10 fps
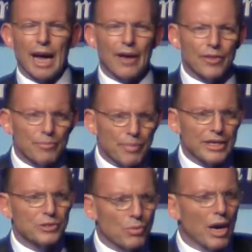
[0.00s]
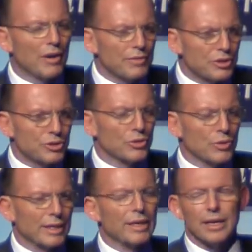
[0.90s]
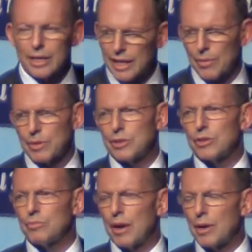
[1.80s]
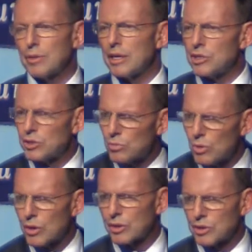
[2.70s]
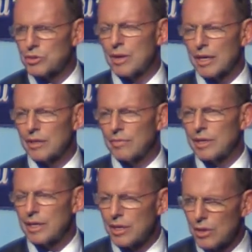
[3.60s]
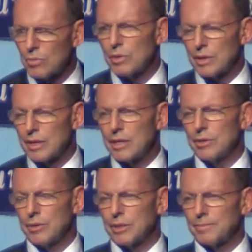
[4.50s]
and the best way of ensuring that we do both is to work constructively with the Guild.